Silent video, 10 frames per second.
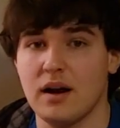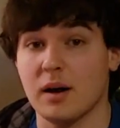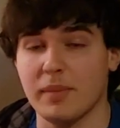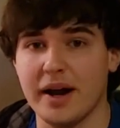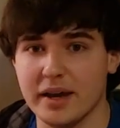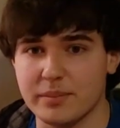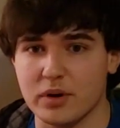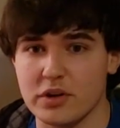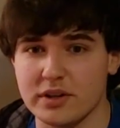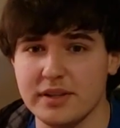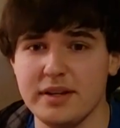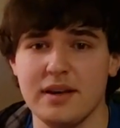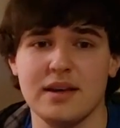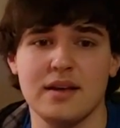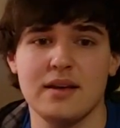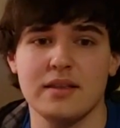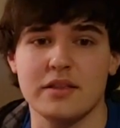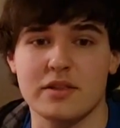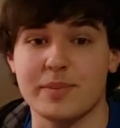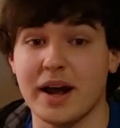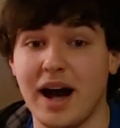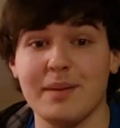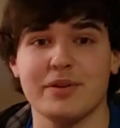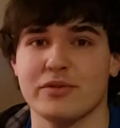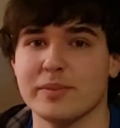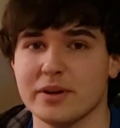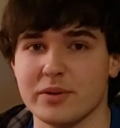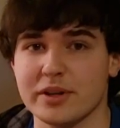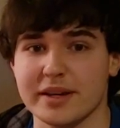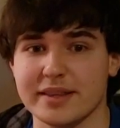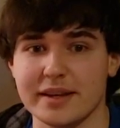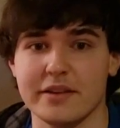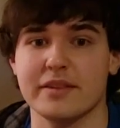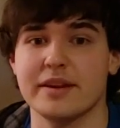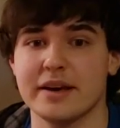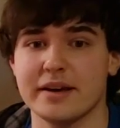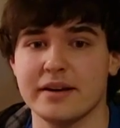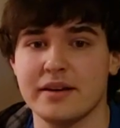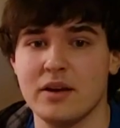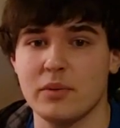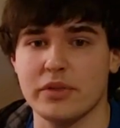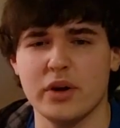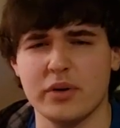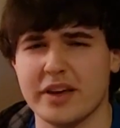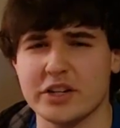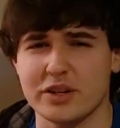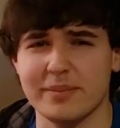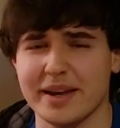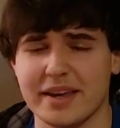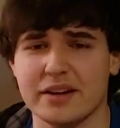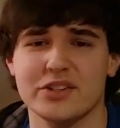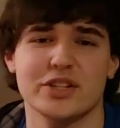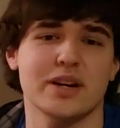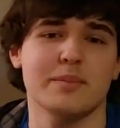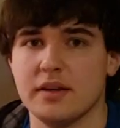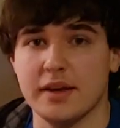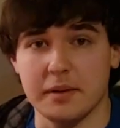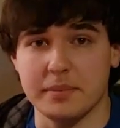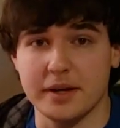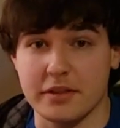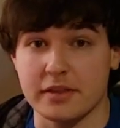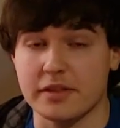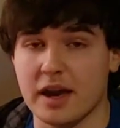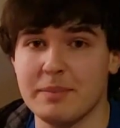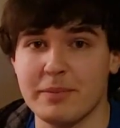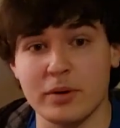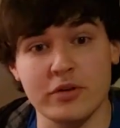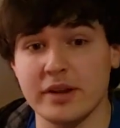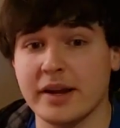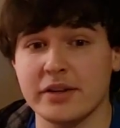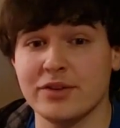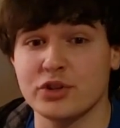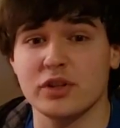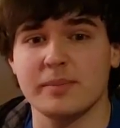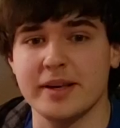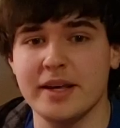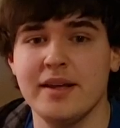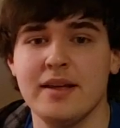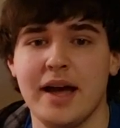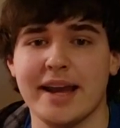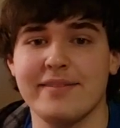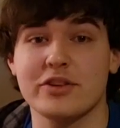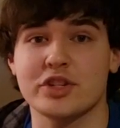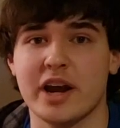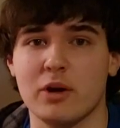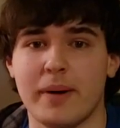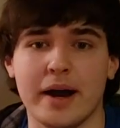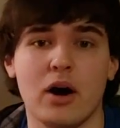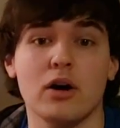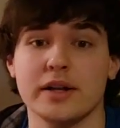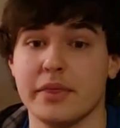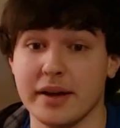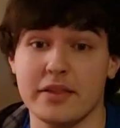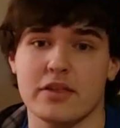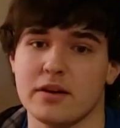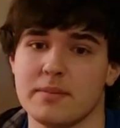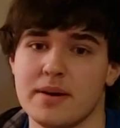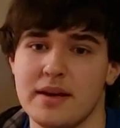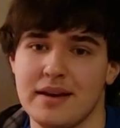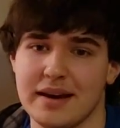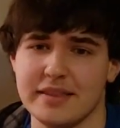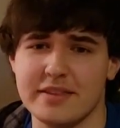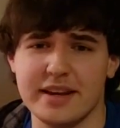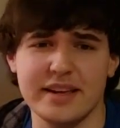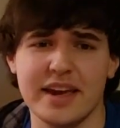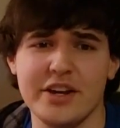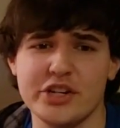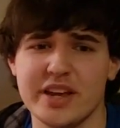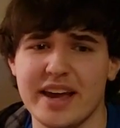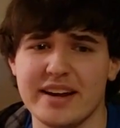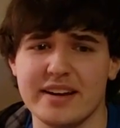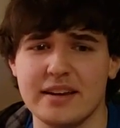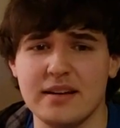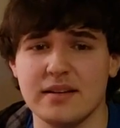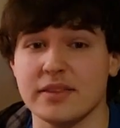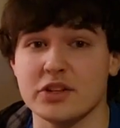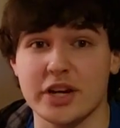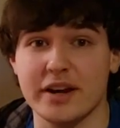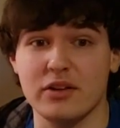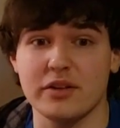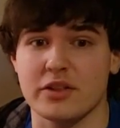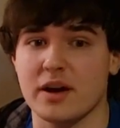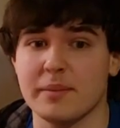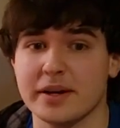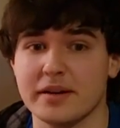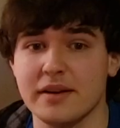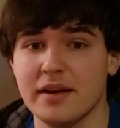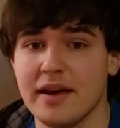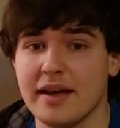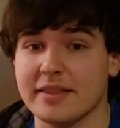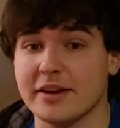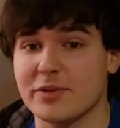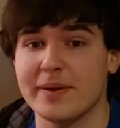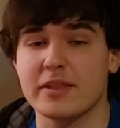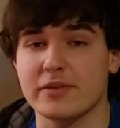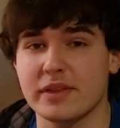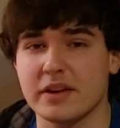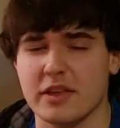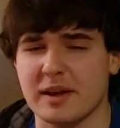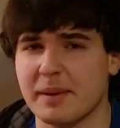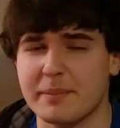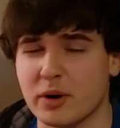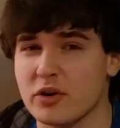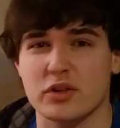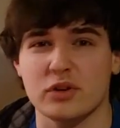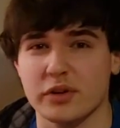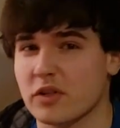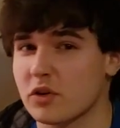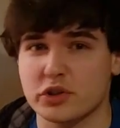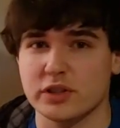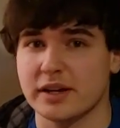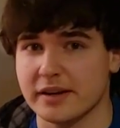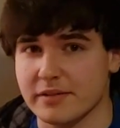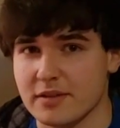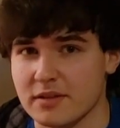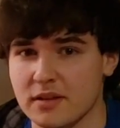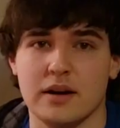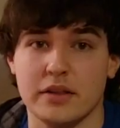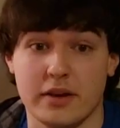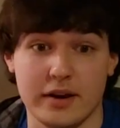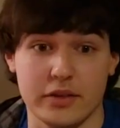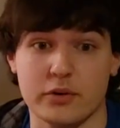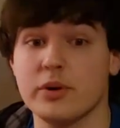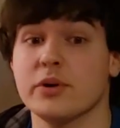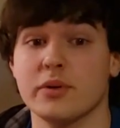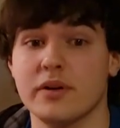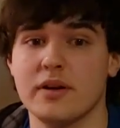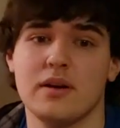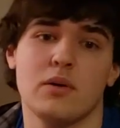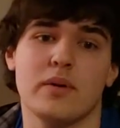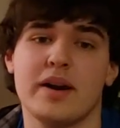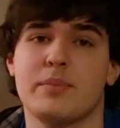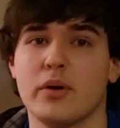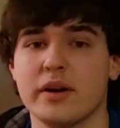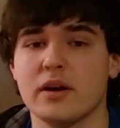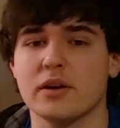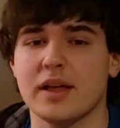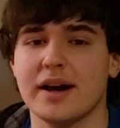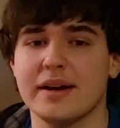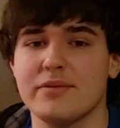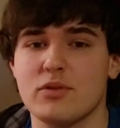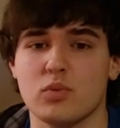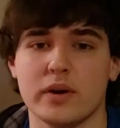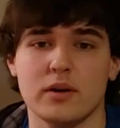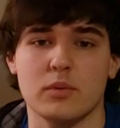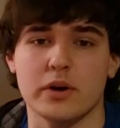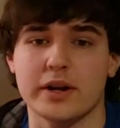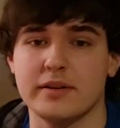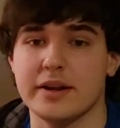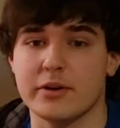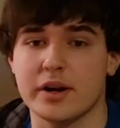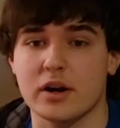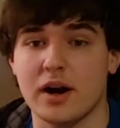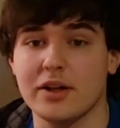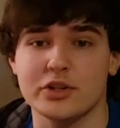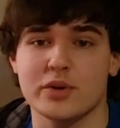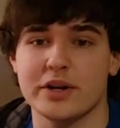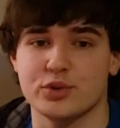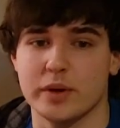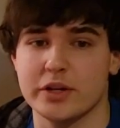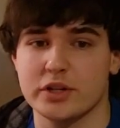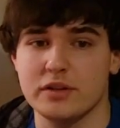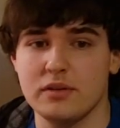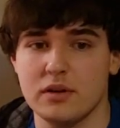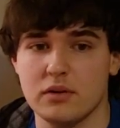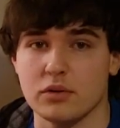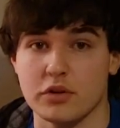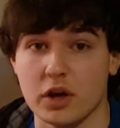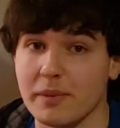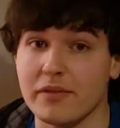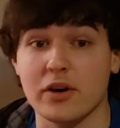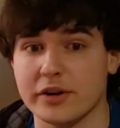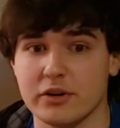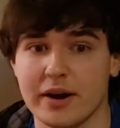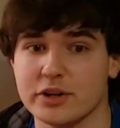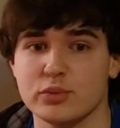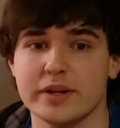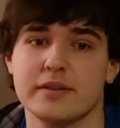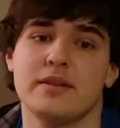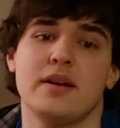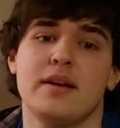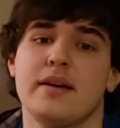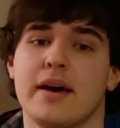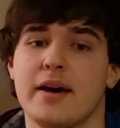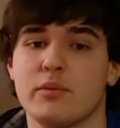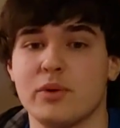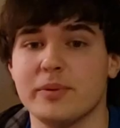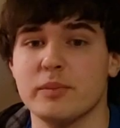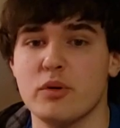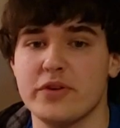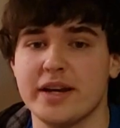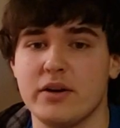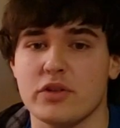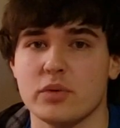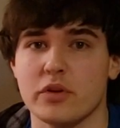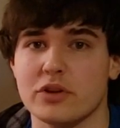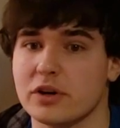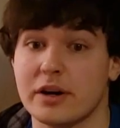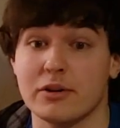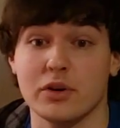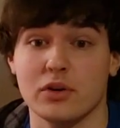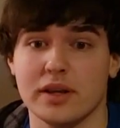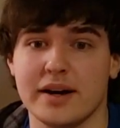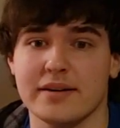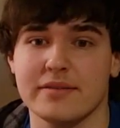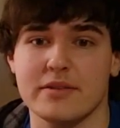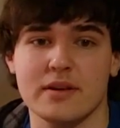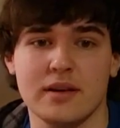On my end personally, this has been a hobby for me, really, at the end of the day, with no intention of making it a job. Yet, because of the type of person I can usually be, I give this channel my all and then some. And this dedication to editing and the channel is coming at the expense of things like my personal and social lives. On the side of the crew, we're at a point in our lives where we're nearing our college graduation, or some have already graduated, and we'll be moving out soon to start our adult lives.